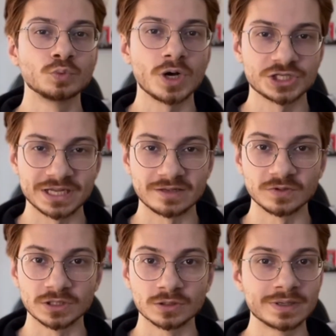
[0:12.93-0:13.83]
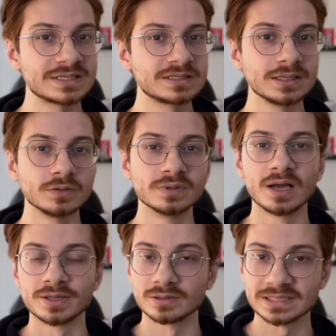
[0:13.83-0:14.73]
watch that video, still you
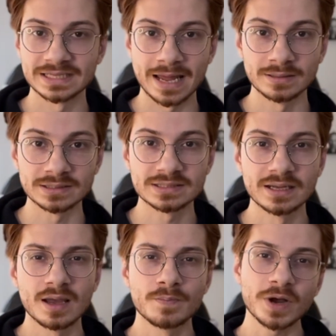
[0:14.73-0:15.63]
will understand this,